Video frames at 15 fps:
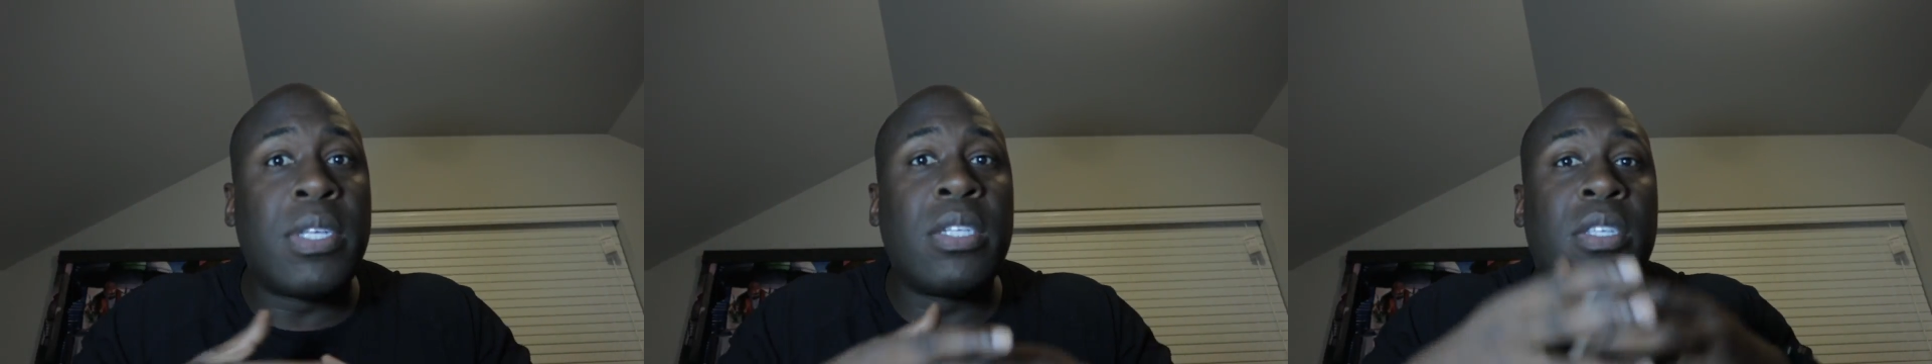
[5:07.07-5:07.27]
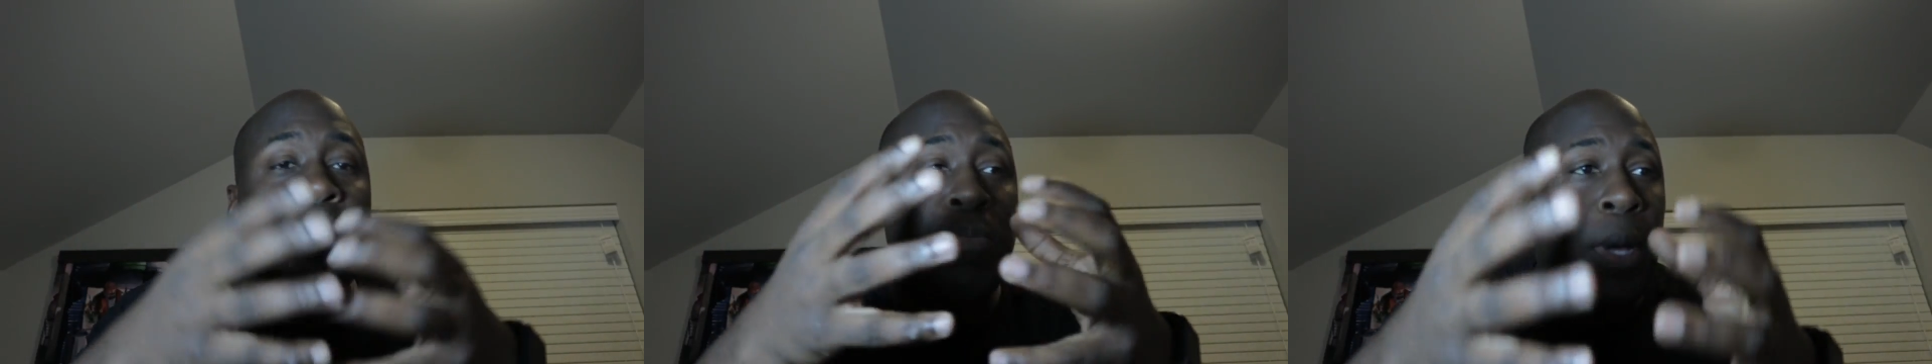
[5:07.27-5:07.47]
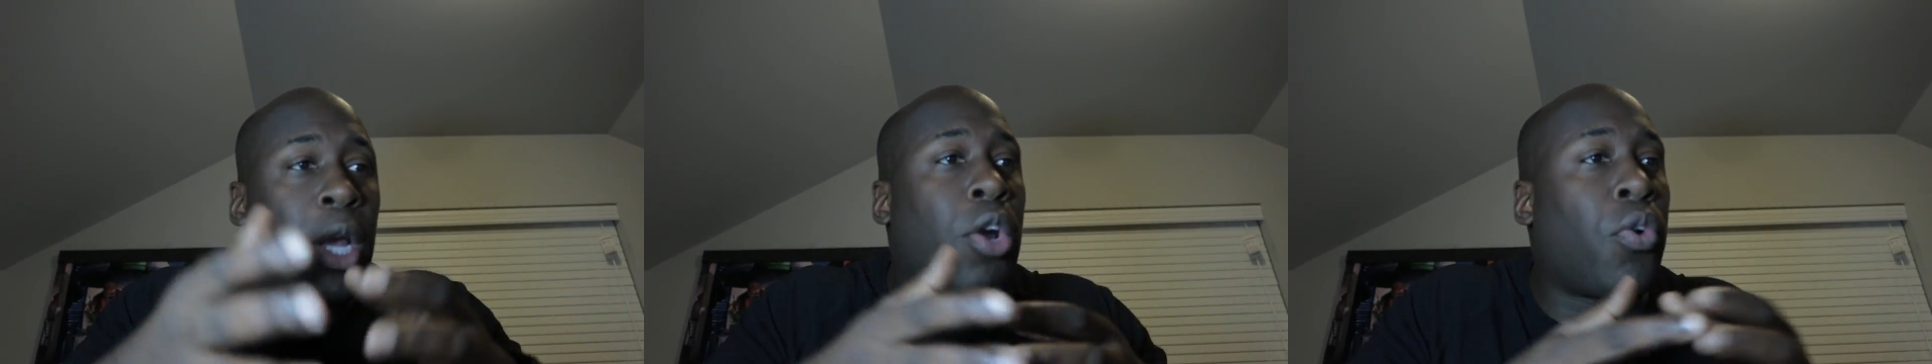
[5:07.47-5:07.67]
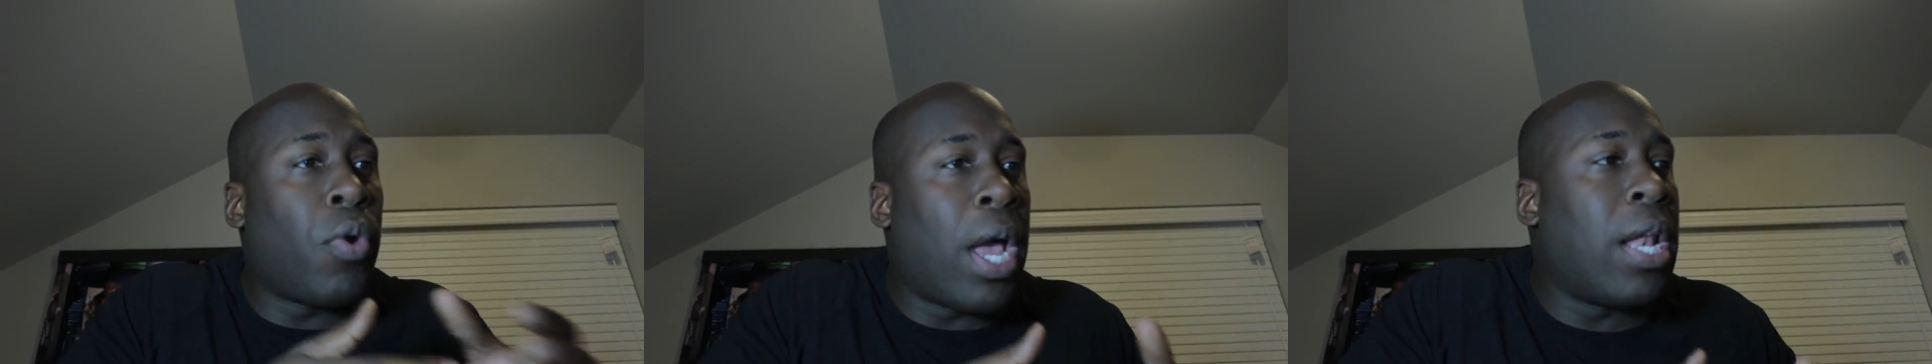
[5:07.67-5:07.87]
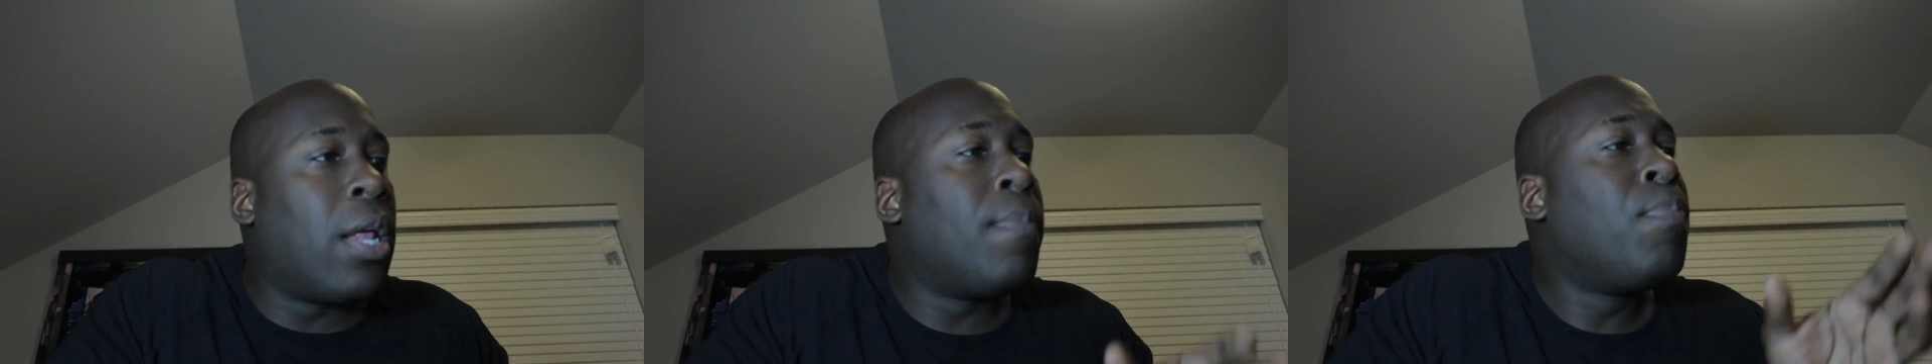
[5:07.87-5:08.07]
since it's been
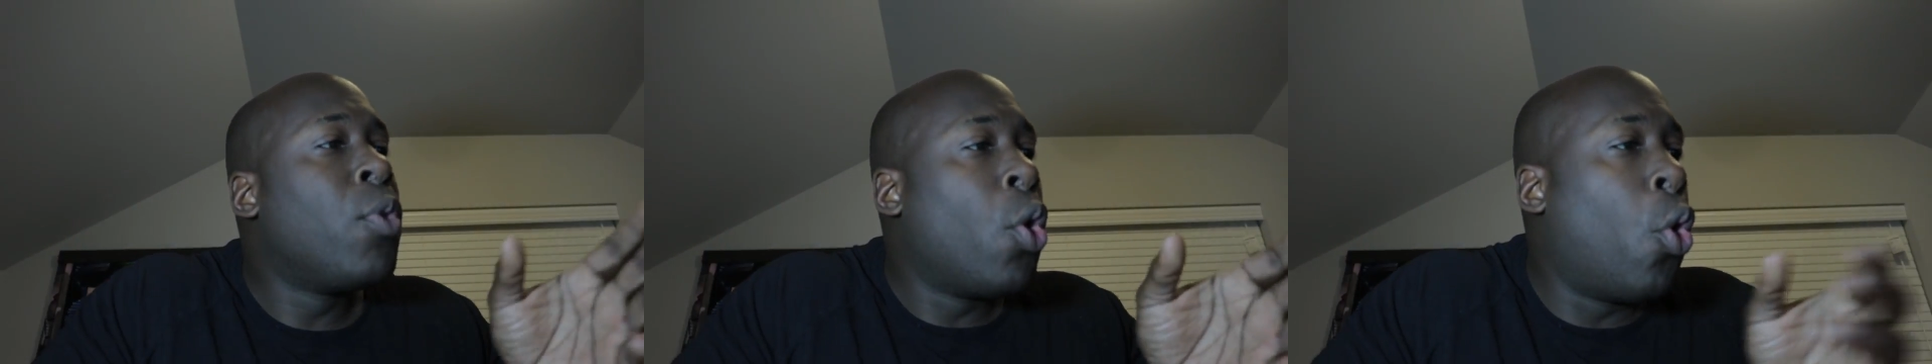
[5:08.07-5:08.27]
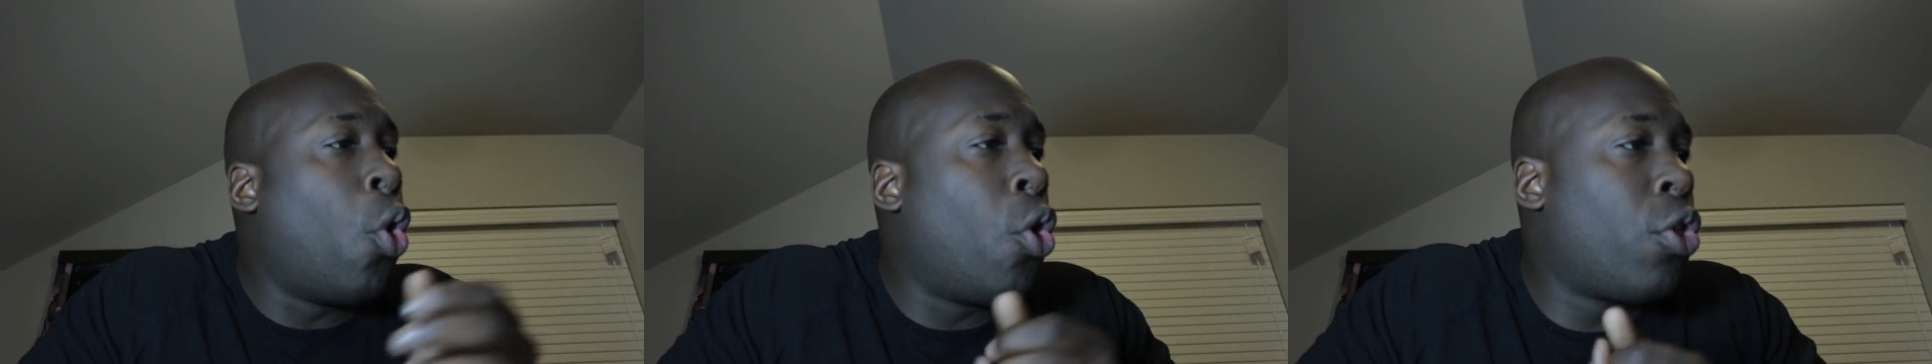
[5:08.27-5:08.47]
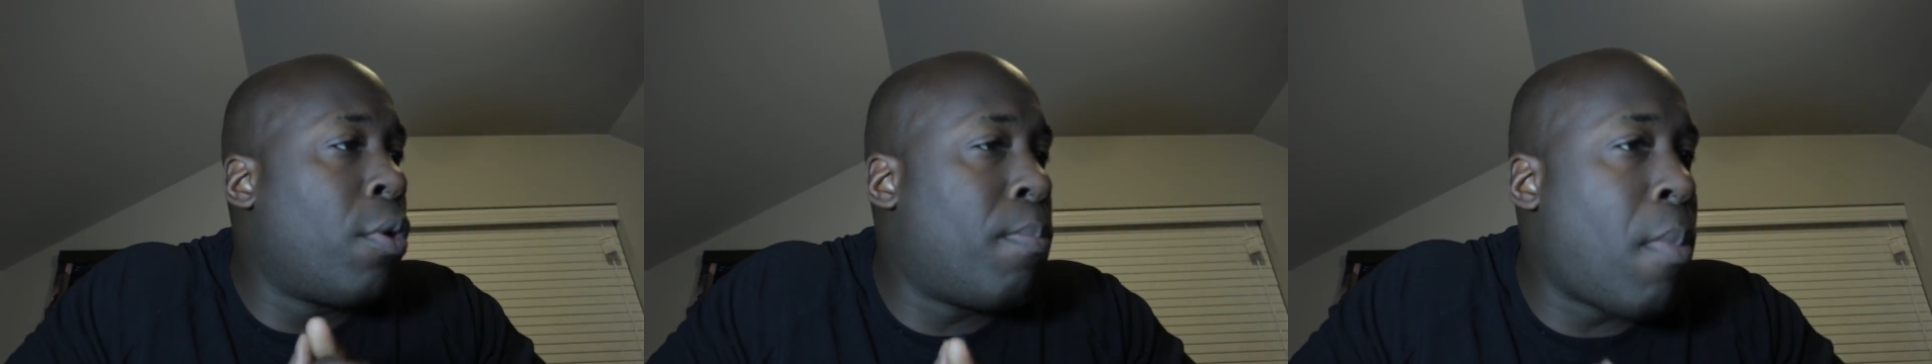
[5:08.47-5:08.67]
created on the